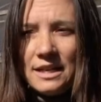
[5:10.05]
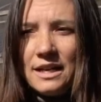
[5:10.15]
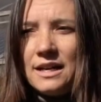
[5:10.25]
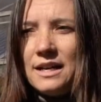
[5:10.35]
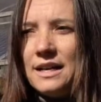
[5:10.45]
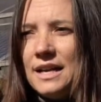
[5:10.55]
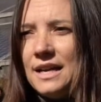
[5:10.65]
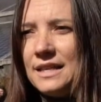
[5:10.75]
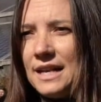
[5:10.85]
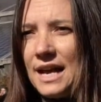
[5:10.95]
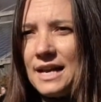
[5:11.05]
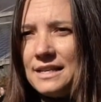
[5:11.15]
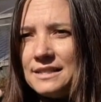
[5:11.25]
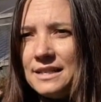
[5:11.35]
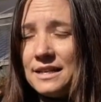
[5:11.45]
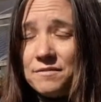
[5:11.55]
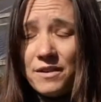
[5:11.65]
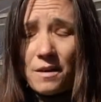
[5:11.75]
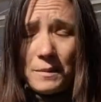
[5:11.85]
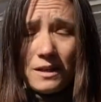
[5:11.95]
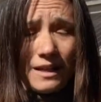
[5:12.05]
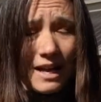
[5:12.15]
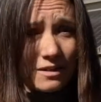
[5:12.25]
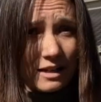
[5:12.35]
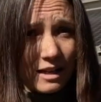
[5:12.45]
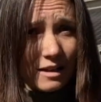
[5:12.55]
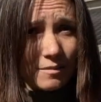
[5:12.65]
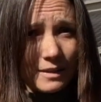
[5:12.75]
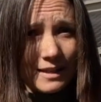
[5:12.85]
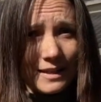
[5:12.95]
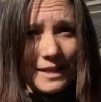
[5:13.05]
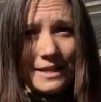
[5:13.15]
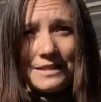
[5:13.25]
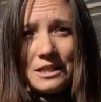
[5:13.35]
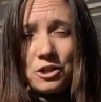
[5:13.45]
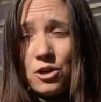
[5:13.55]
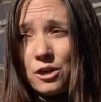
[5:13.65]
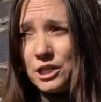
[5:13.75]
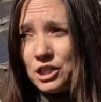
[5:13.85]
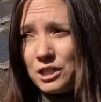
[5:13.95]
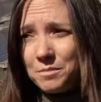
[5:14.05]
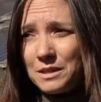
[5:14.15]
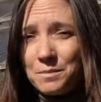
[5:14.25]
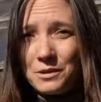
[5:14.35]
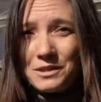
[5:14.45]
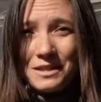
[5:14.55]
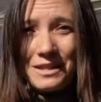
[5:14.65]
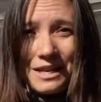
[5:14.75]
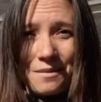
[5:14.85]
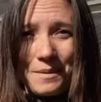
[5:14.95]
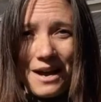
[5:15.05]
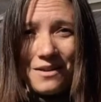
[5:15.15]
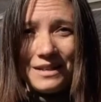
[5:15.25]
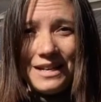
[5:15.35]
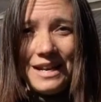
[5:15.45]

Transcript: uh, and that has an environmental outcome, and that it's encouraging people to think about